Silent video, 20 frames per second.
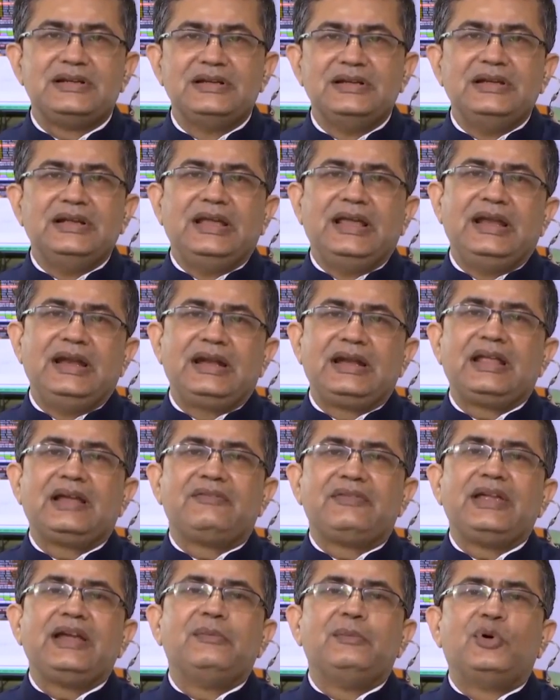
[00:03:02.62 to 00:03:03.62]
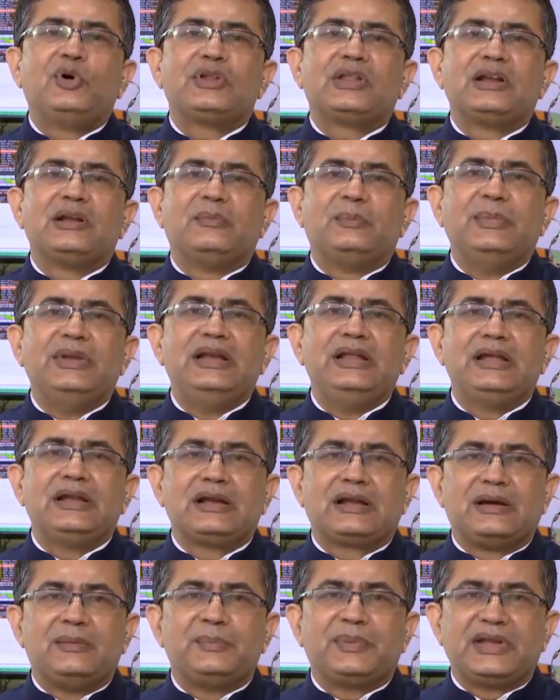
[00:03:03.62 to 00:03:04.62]
listed. In India, we have more than 1
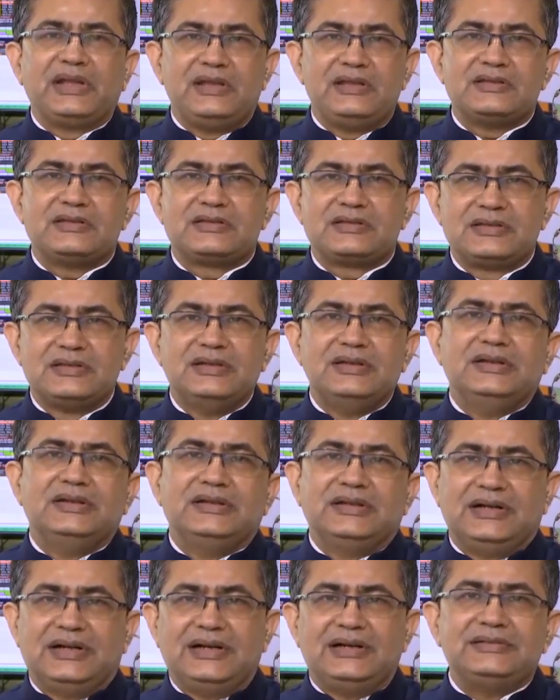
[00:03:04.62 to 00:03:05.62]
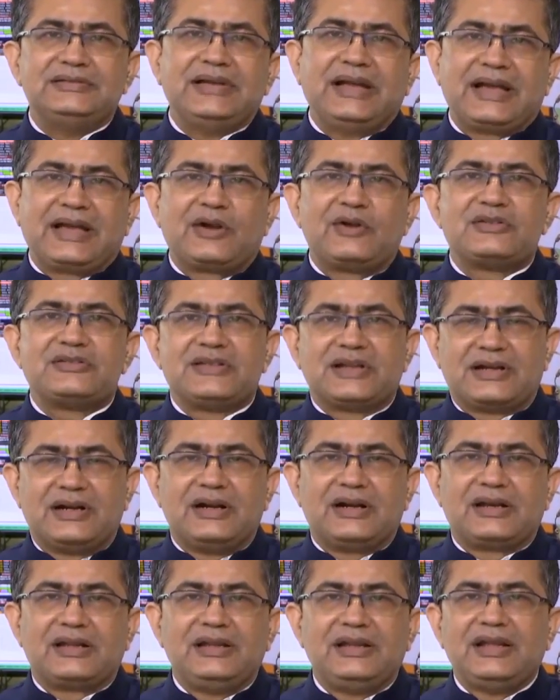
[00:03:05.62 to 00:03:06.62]
million companies across the
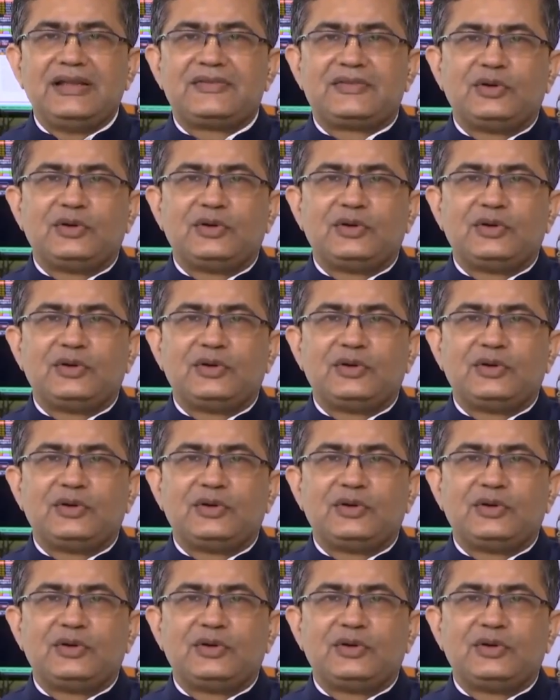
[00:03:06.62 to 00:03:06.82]
country.